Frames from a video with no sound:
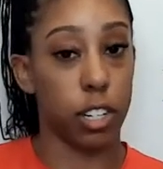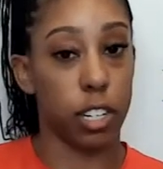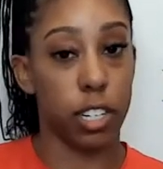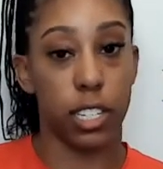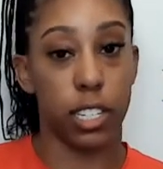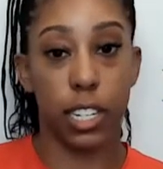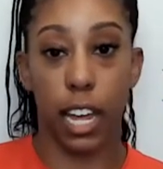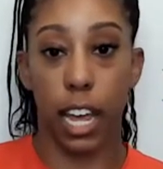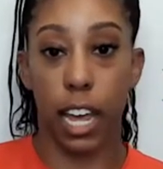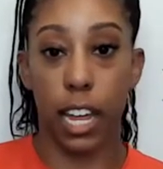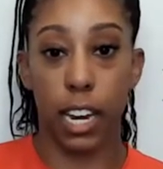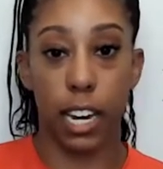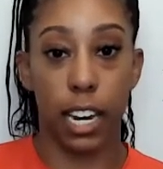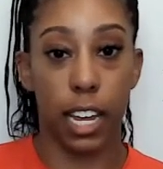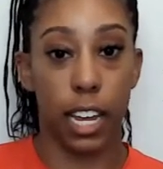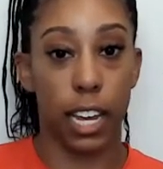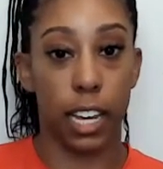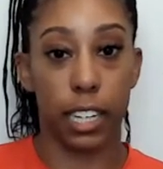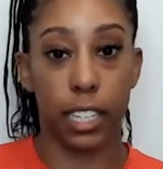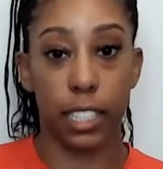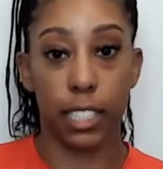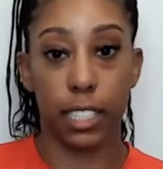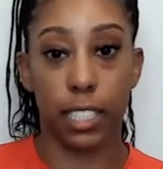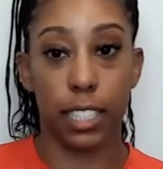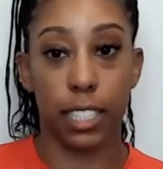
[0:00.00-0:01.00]

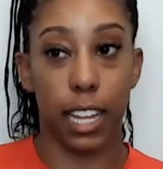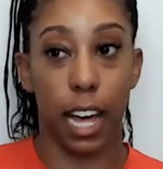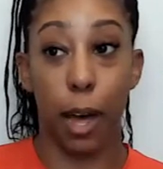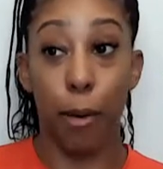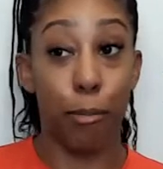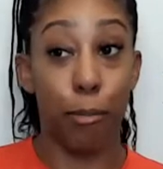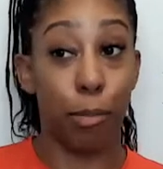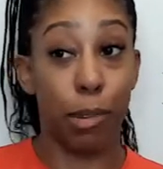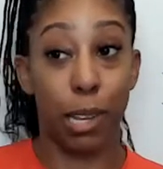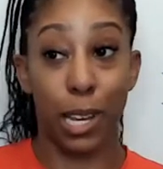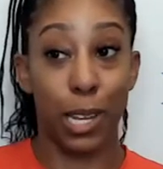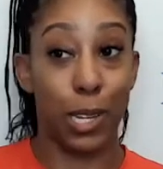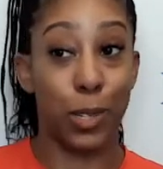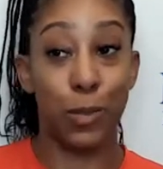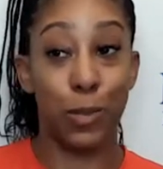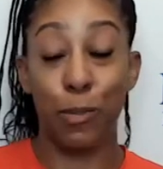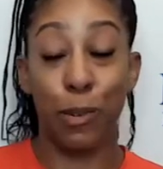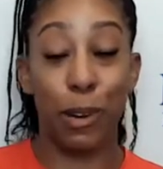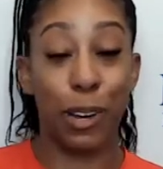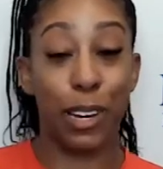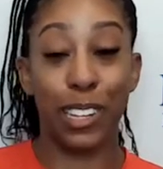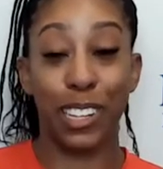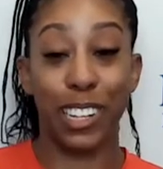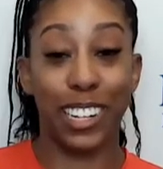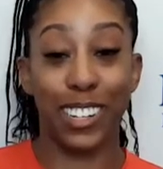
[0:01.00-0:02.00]
standings, I'm playing
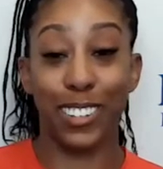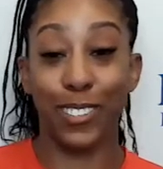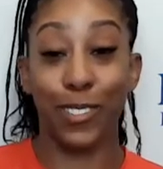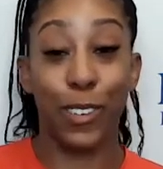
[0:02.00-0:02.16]
spoiler.